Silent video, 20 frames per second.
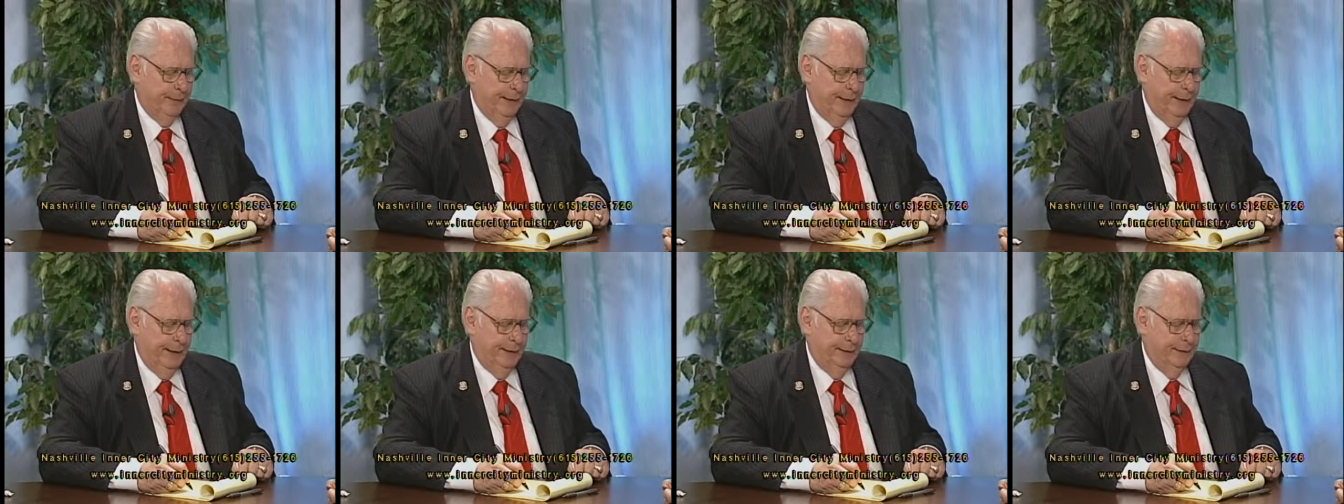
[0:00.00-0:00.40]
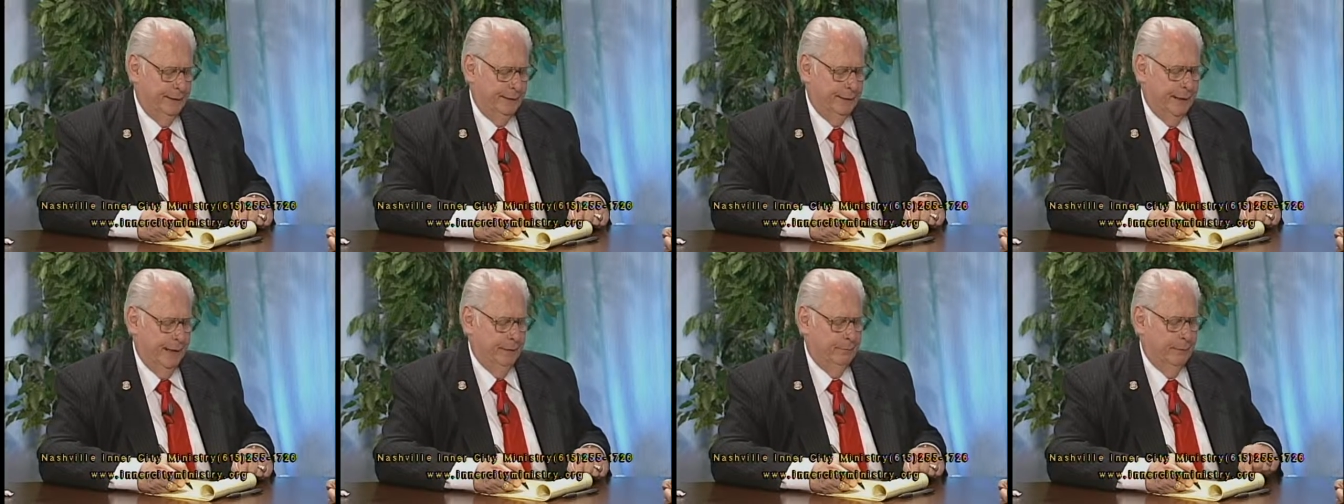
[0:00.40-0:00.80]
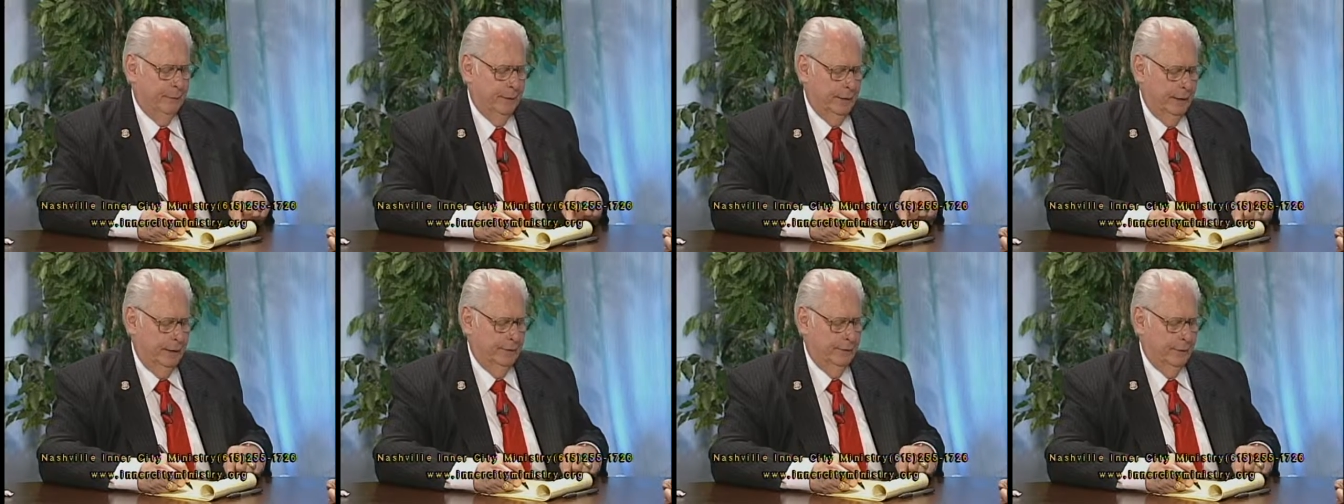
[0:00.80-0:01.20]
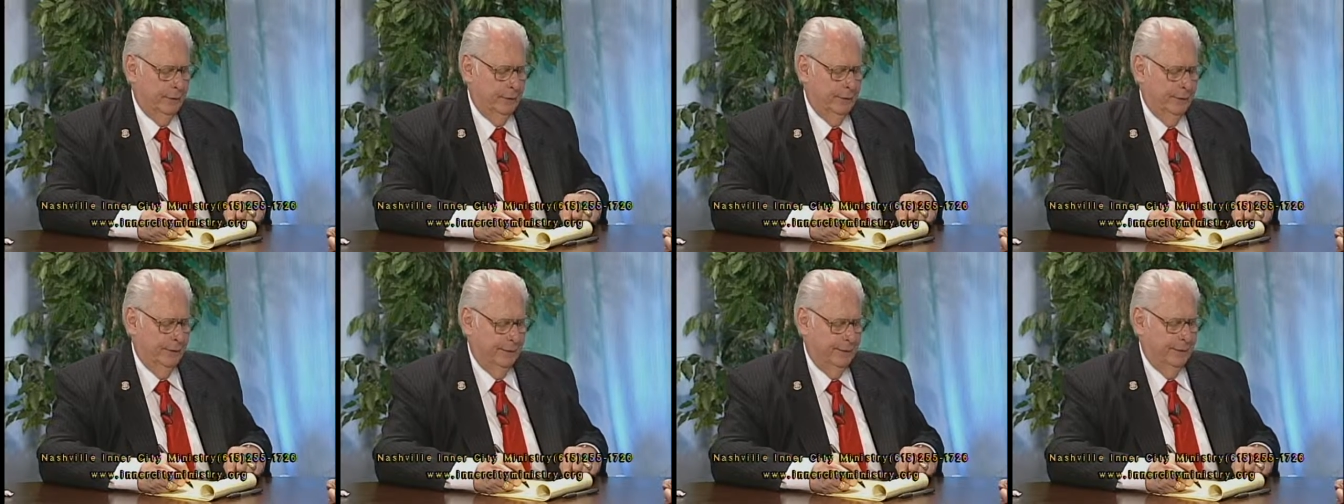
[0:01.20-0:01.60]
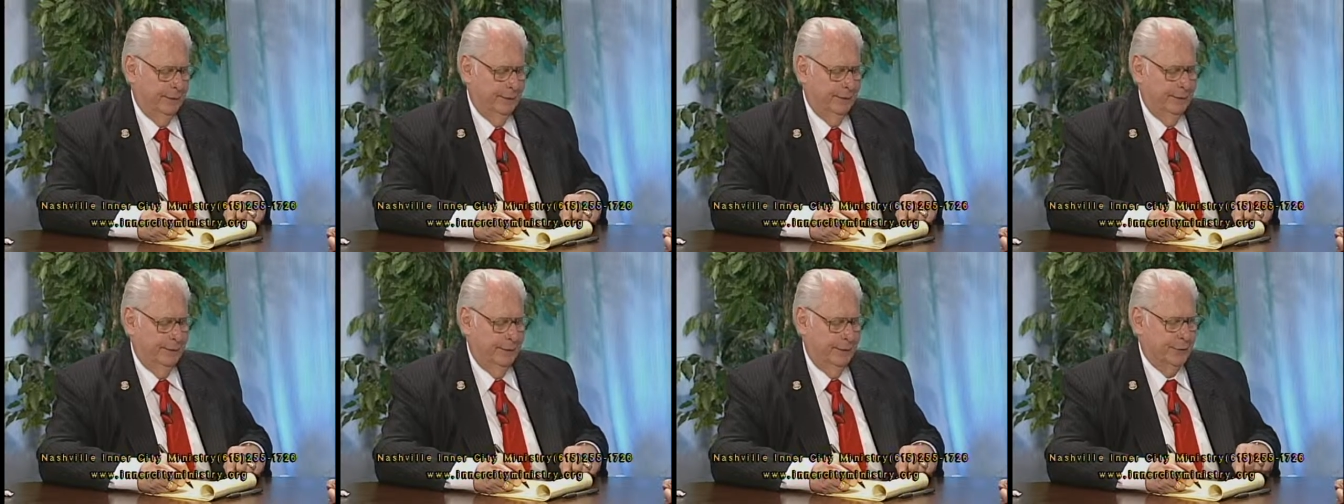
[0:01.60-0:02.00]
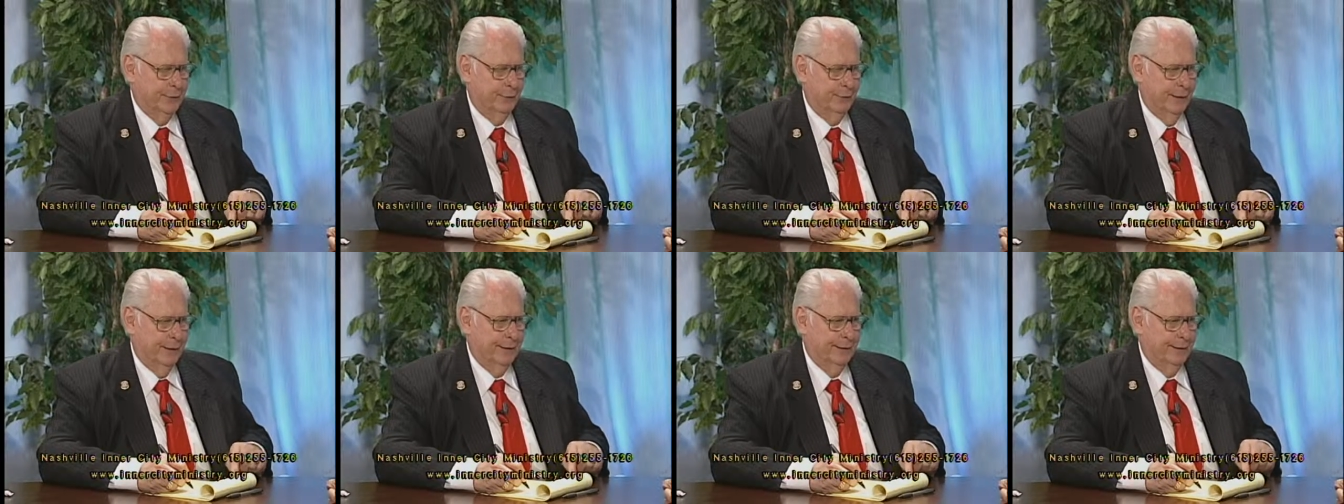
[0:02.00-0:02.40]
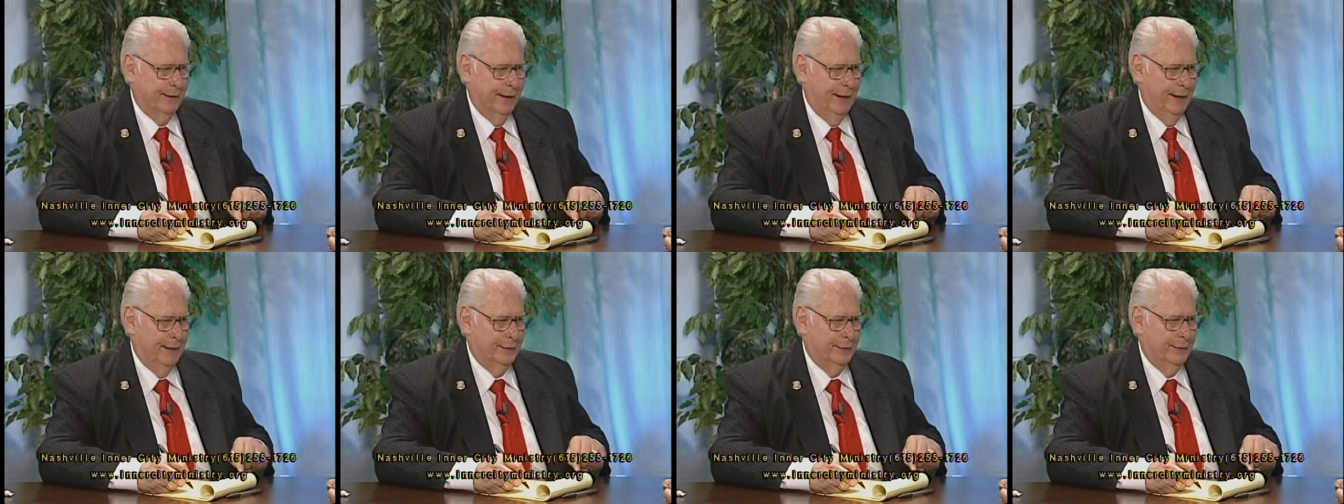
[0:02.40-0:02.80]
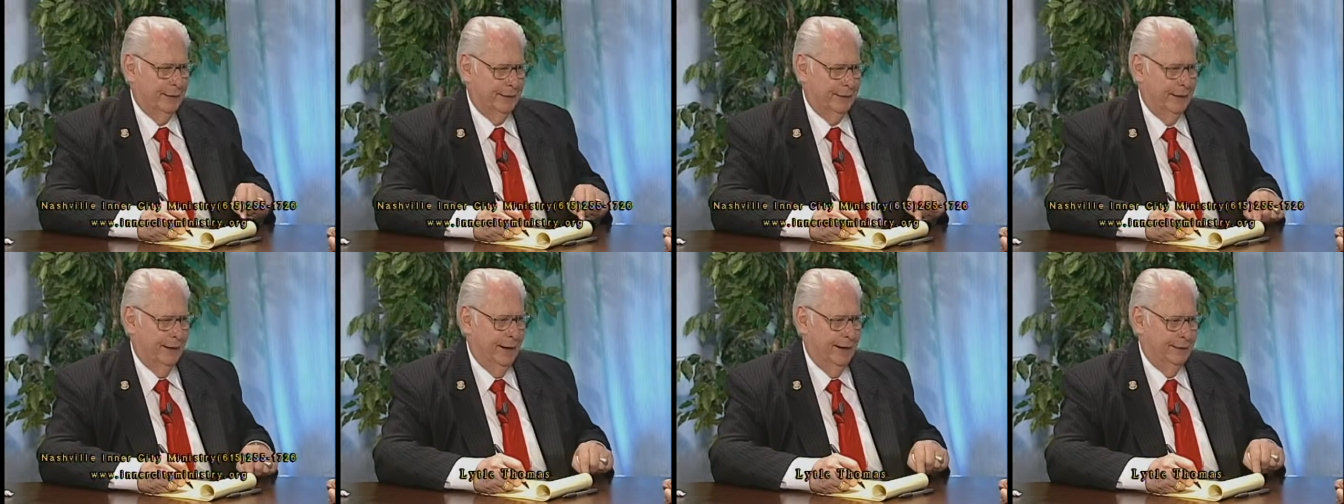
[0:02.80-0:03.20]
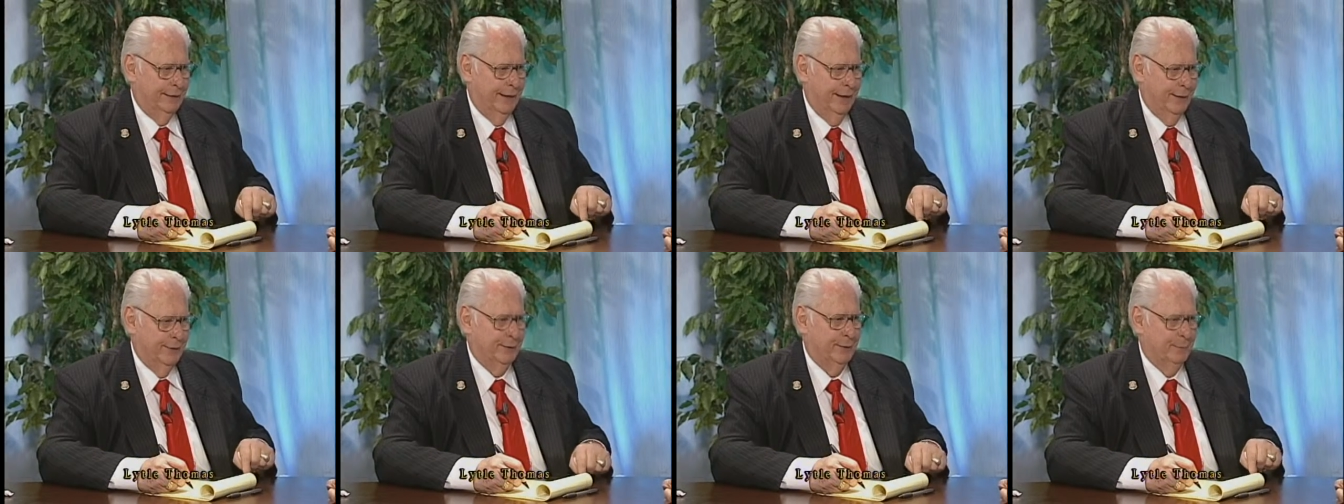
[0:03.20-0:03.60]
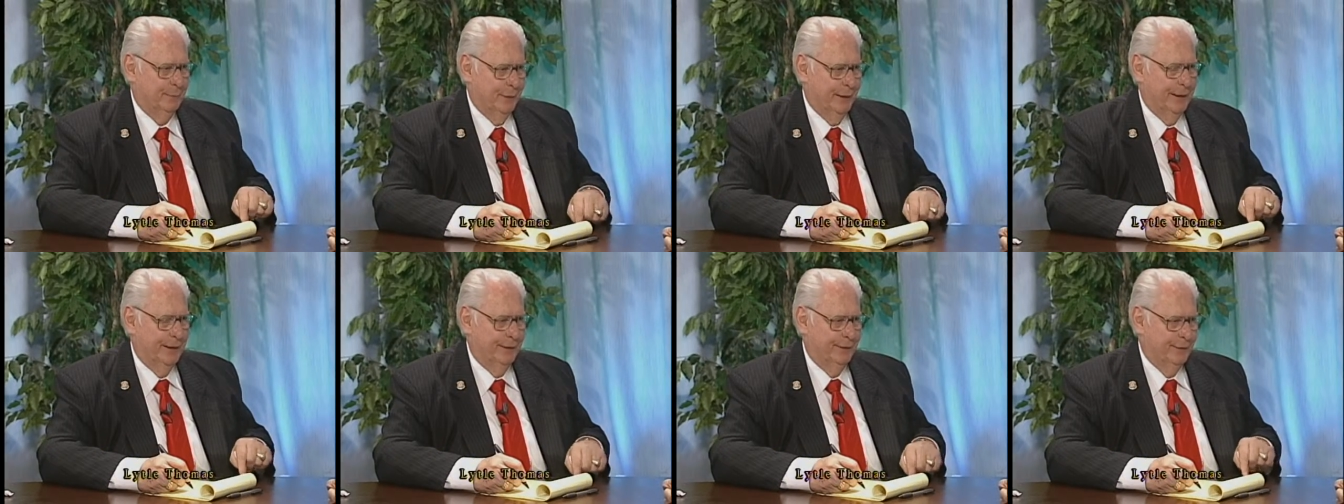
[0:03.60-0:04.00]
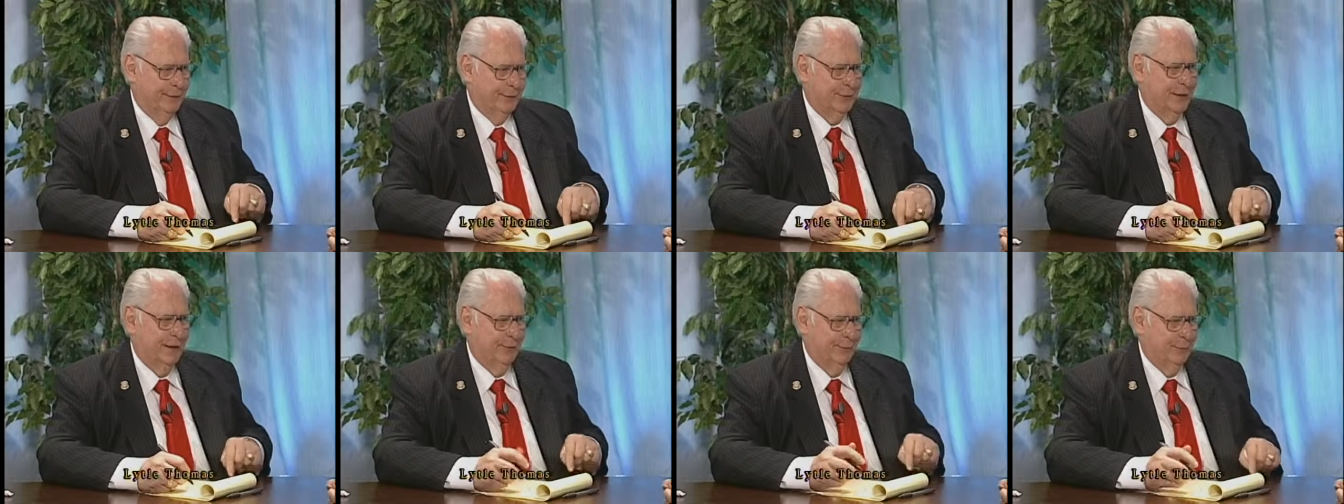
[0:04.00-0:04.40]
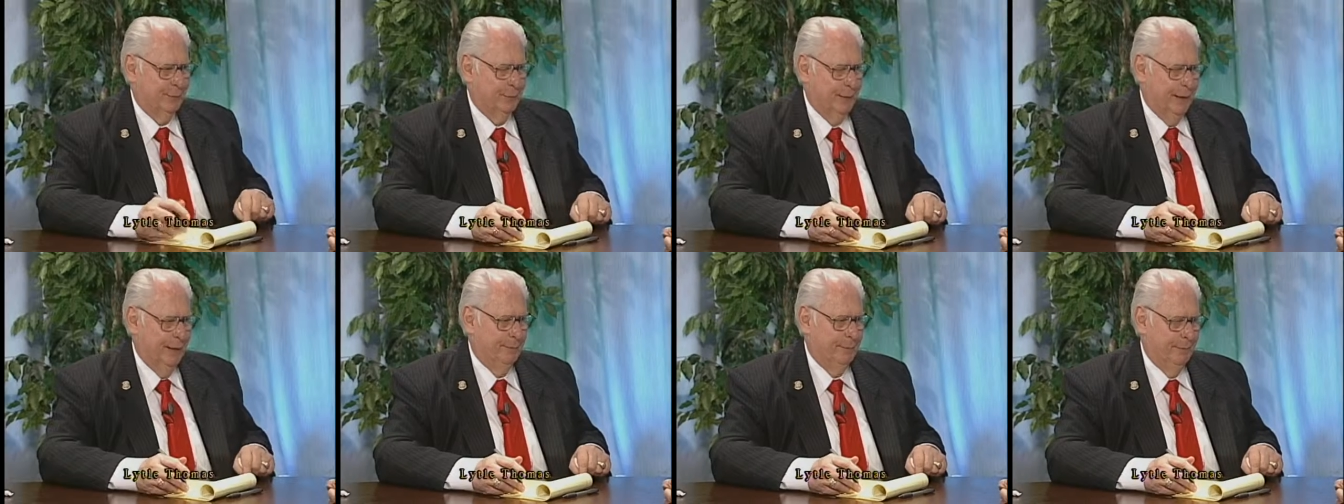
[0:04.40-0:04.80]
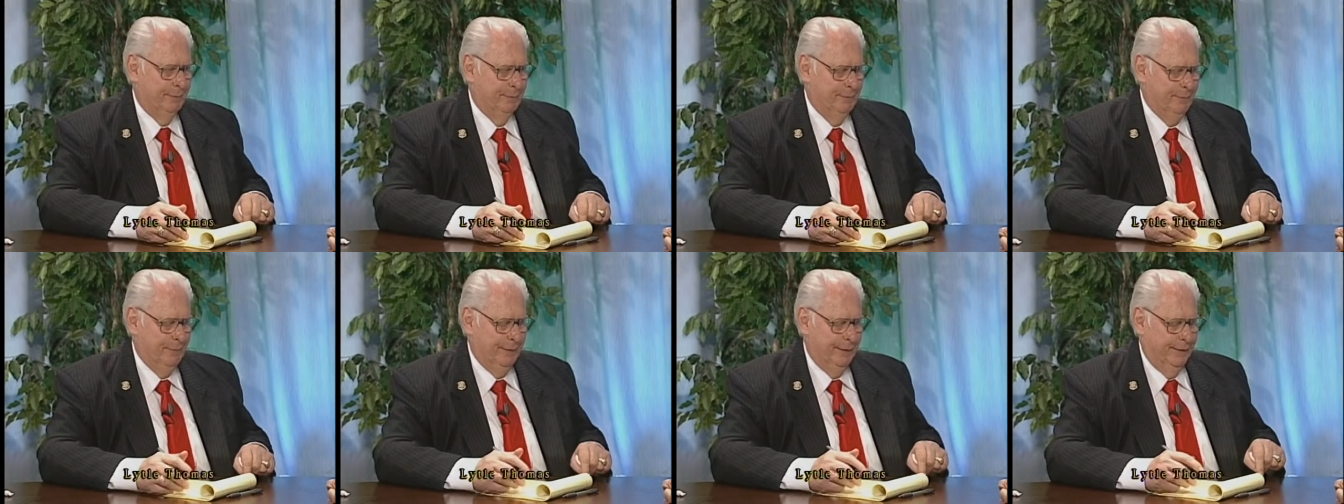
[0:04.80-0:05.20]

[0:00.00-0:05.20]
And the non believer doesn't recognize that God has the plan to solve the problem.